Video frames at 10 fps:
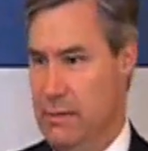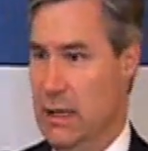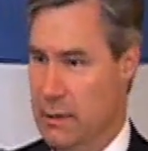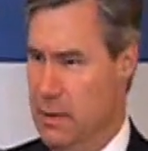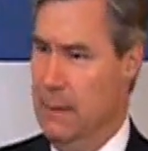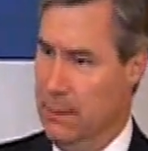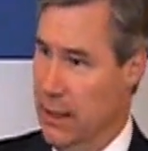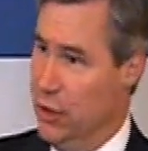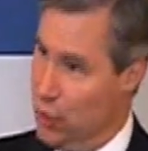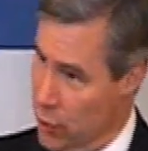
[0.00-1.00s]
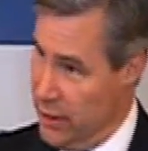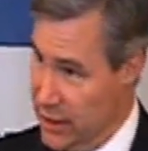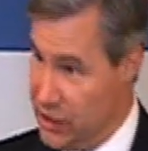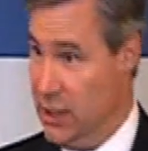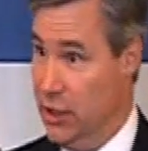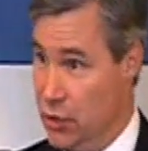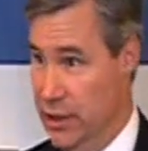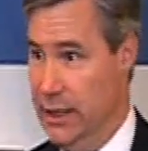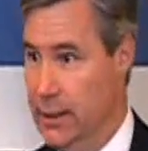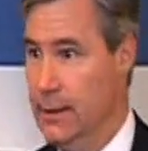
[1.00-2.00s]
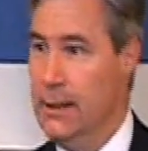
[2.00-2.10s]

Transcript: million people uninsured in this country.